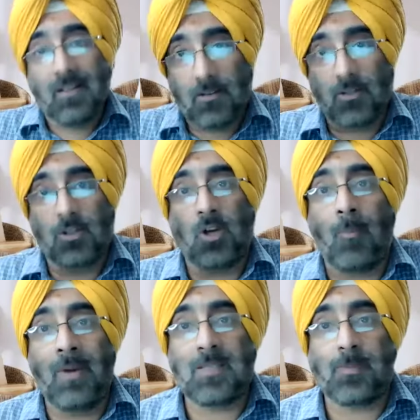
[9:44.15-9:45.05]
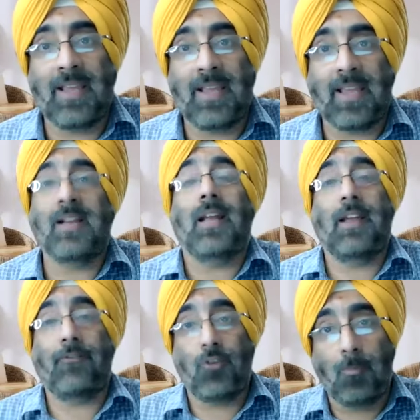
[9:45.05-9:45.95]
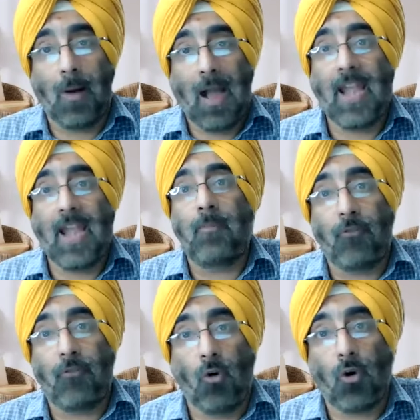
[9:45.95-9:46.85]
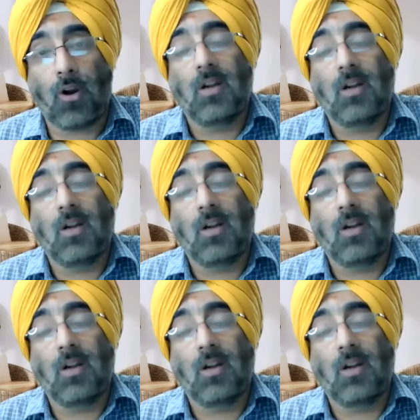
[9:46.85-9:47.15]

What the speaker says: normally speaking, if you buy it before,